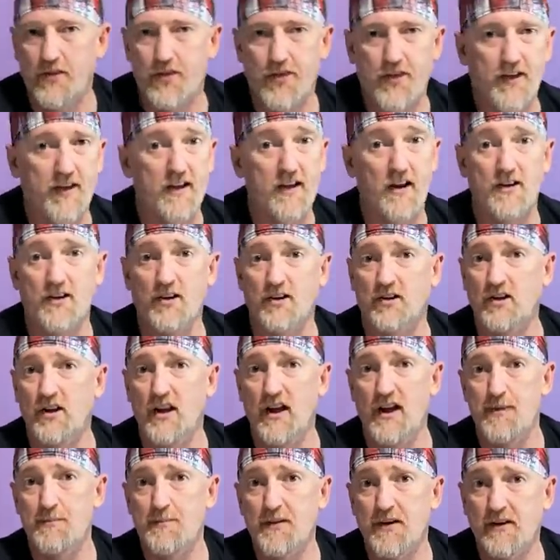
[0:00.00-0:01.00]
think out your
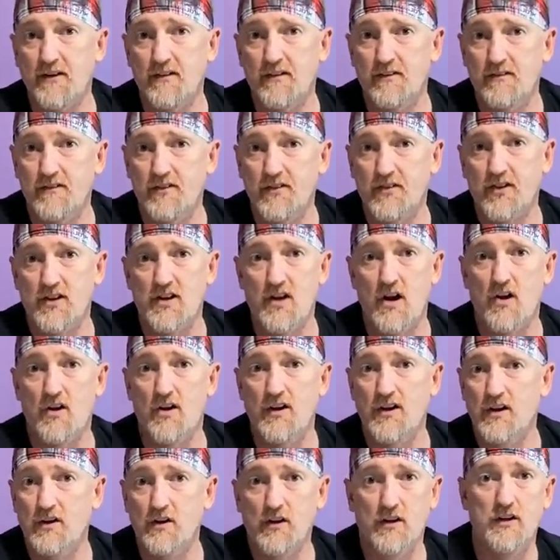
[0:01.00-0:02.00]
clamping
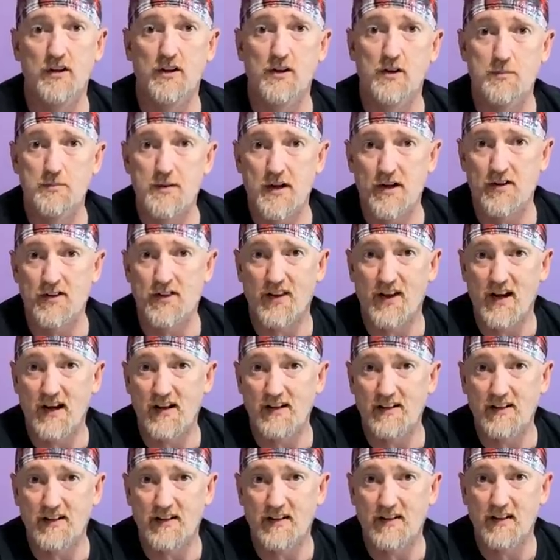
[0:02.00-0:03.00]
scenario a little better than
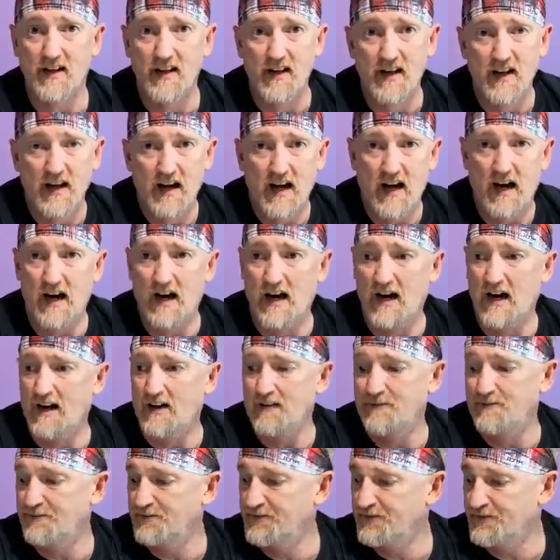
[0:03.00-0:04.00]
I did.
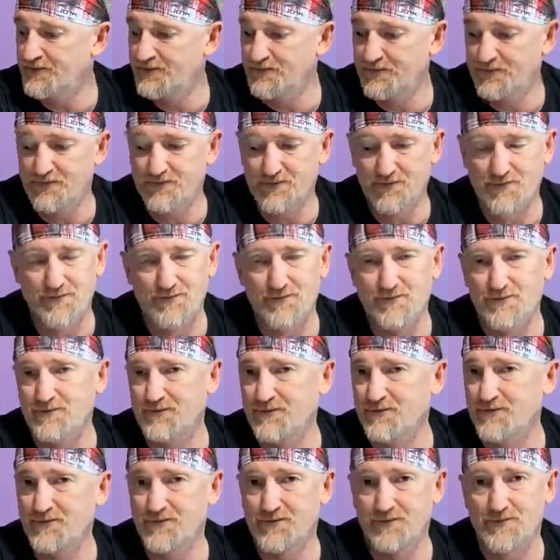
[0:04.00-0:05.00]
Um,
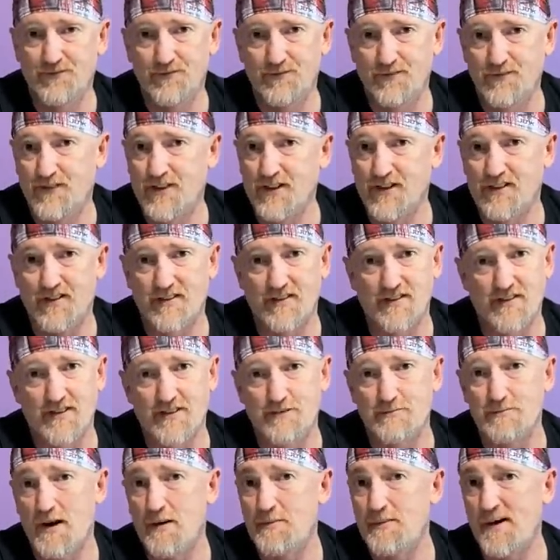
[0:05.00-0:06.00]
just
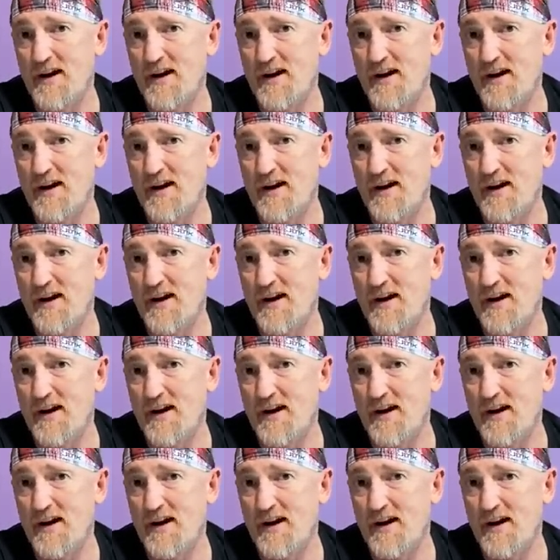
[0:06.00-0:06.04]
just my